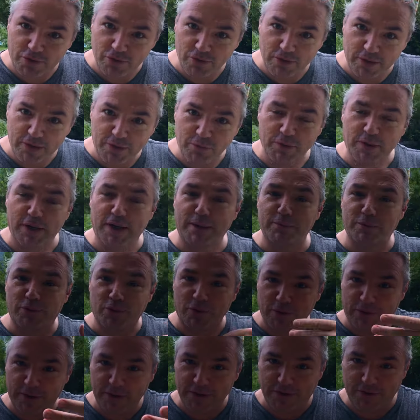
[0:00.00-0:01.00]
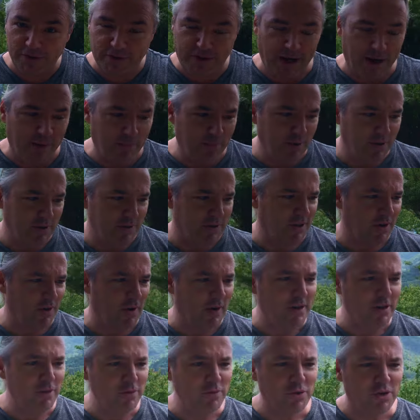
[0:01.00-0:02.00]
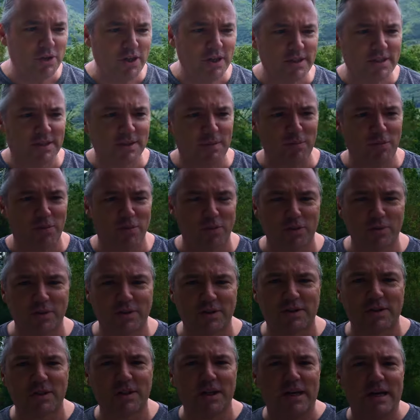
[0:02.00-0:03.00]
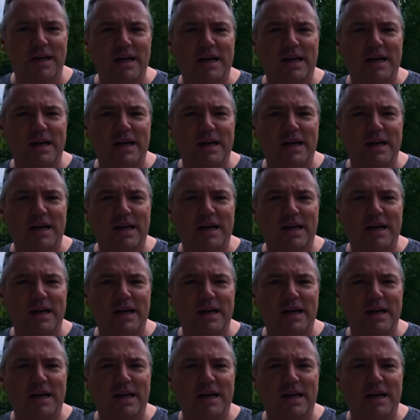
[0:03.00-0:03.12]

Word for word: truly when I'm talking to camera, so I do share some thoughts.